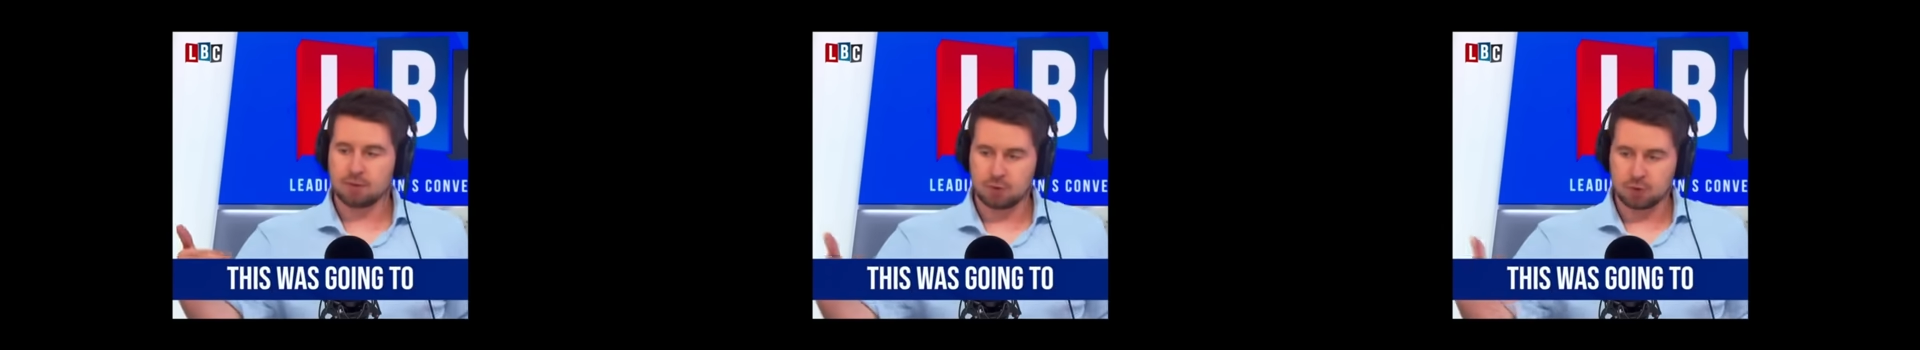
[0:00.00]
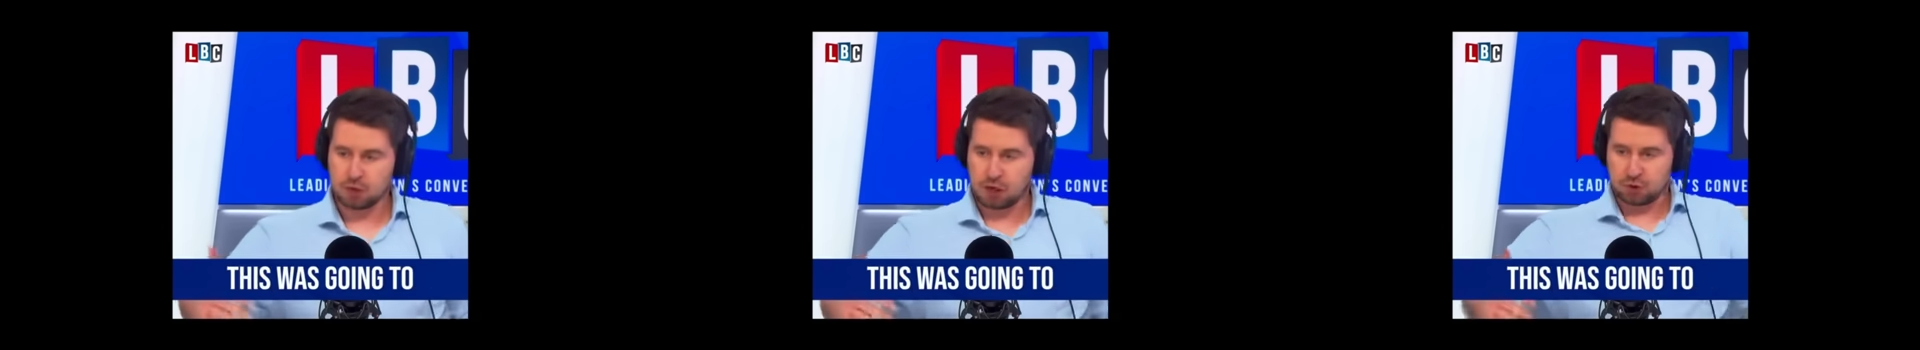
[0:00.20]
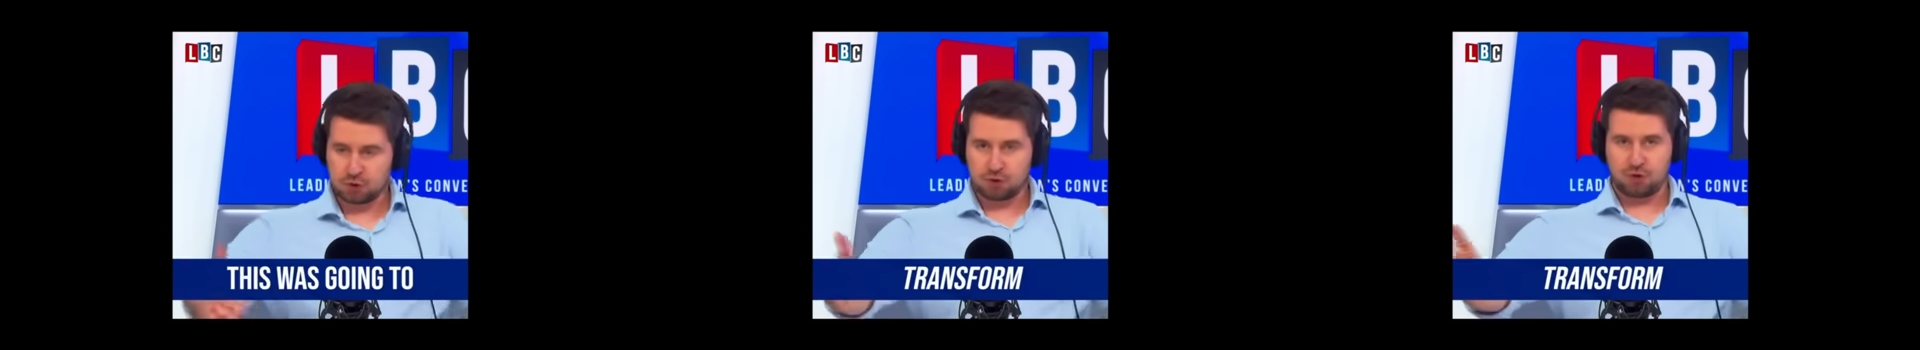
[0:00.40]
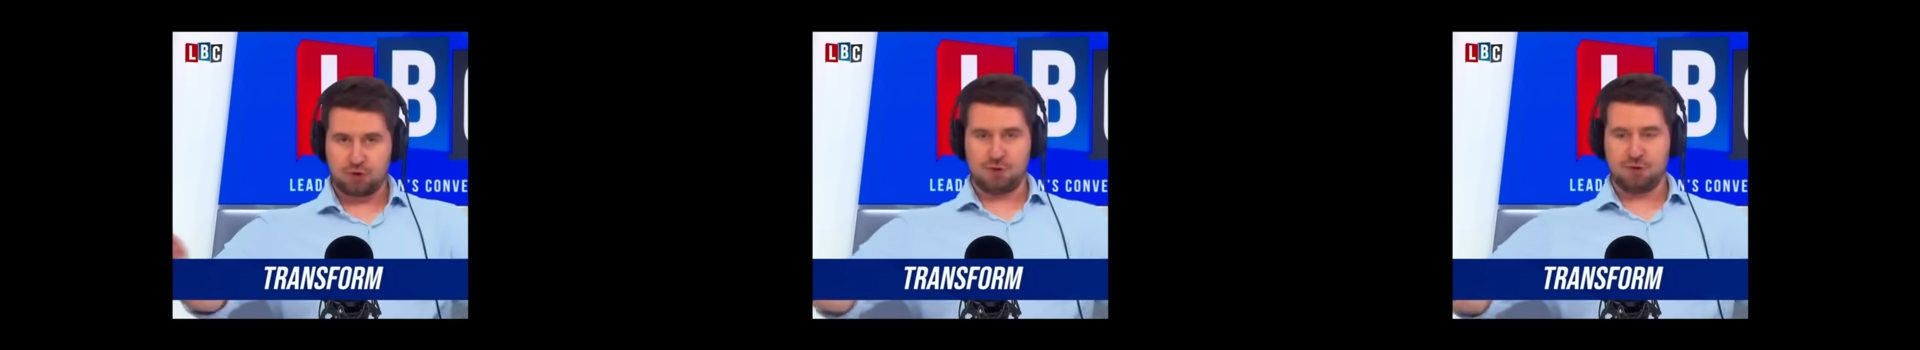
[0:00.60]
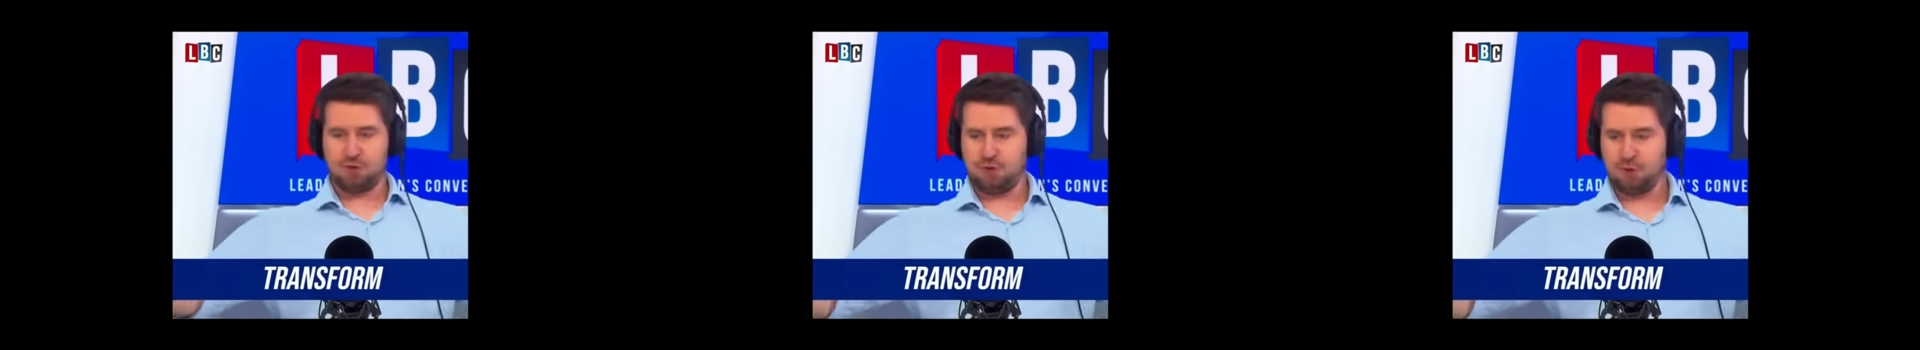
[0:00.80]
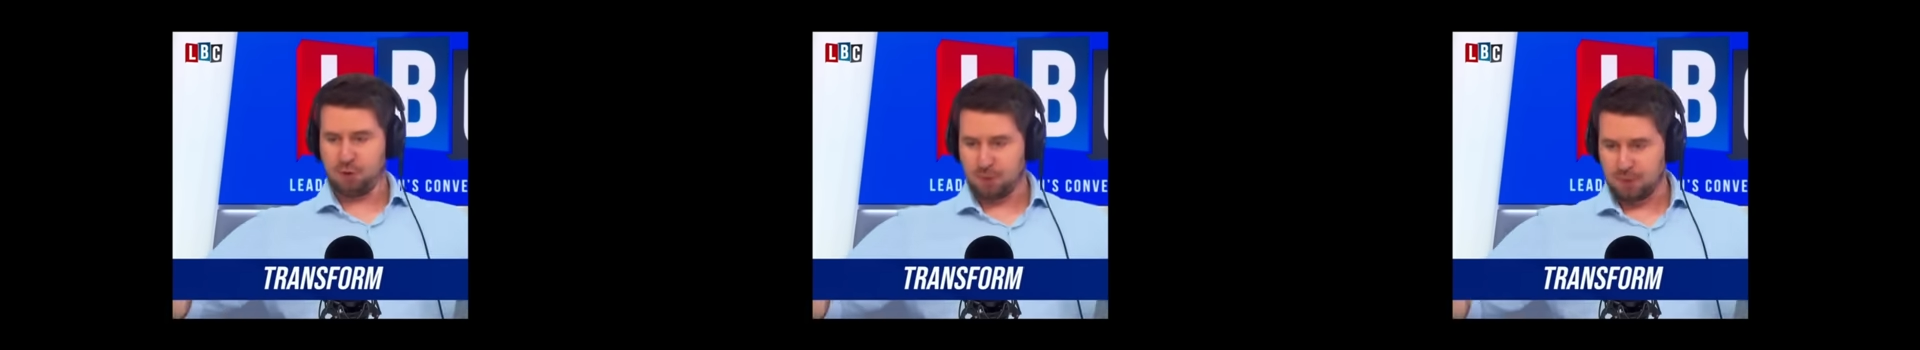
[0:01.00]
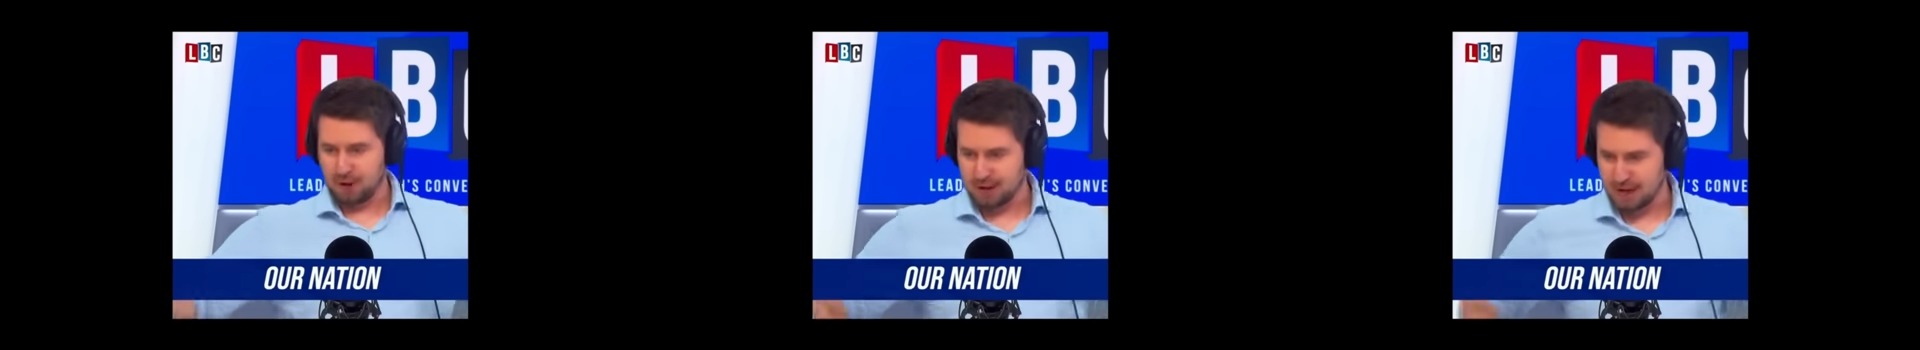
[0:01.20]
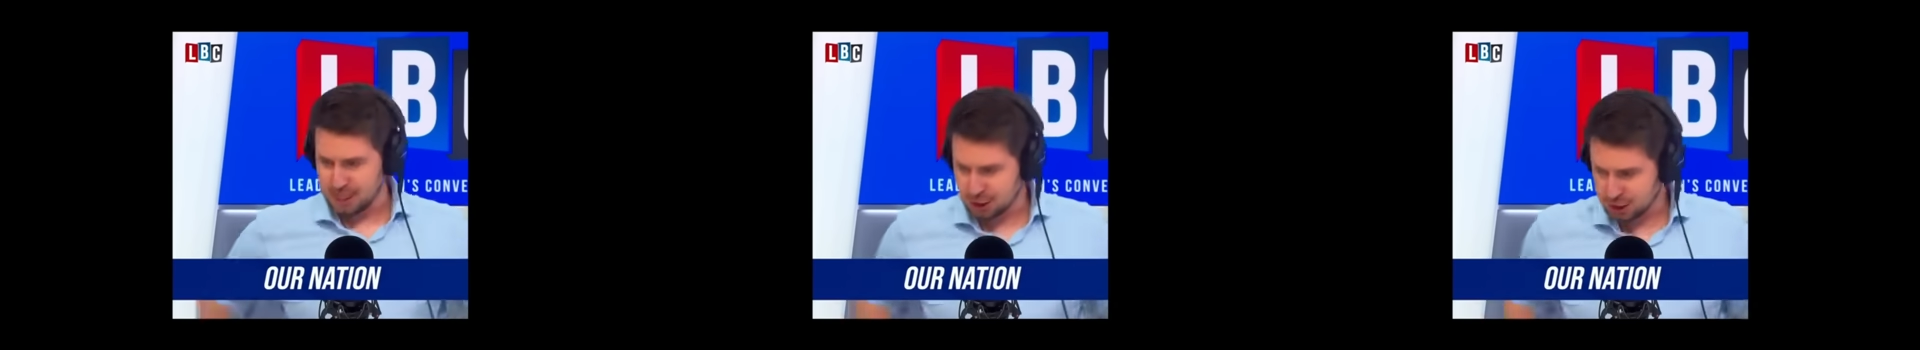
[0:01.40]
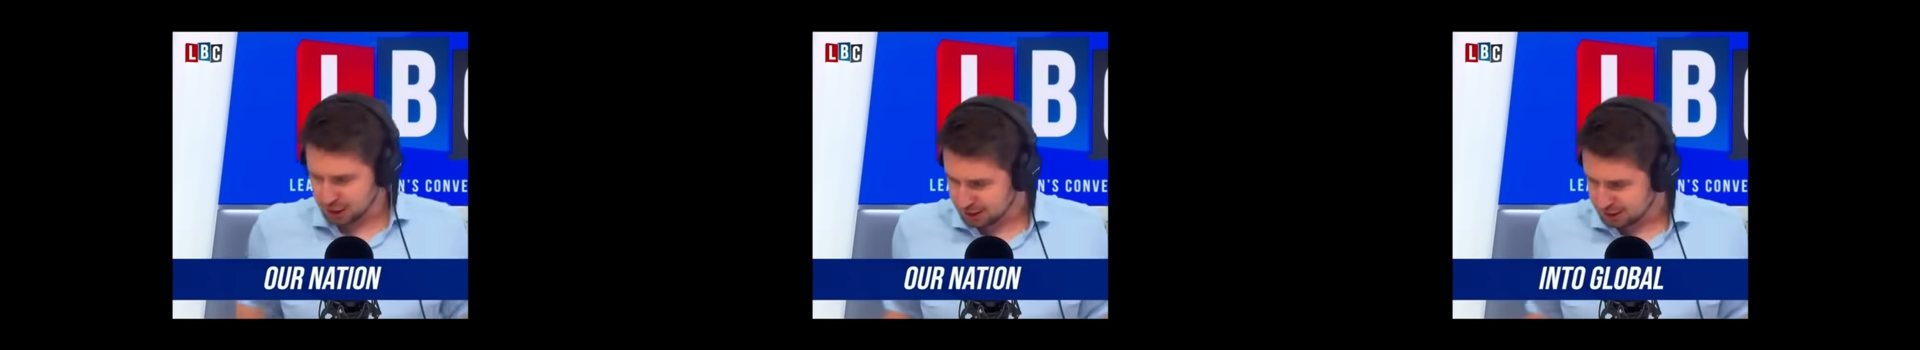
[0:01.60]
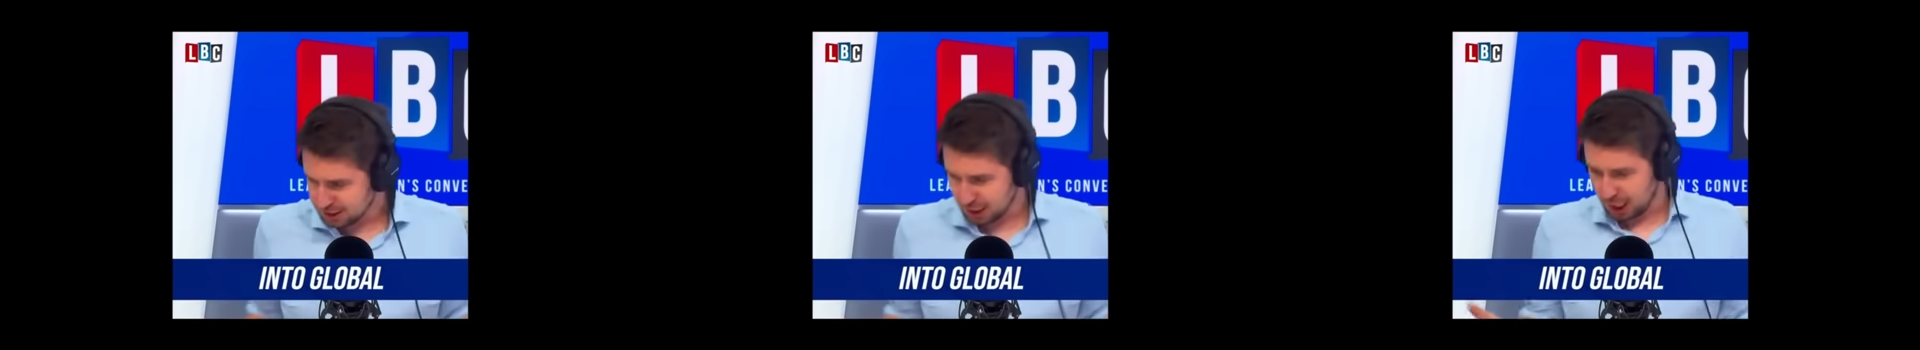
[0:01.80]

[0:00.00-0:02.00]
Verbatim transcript: This was going to transform our nation into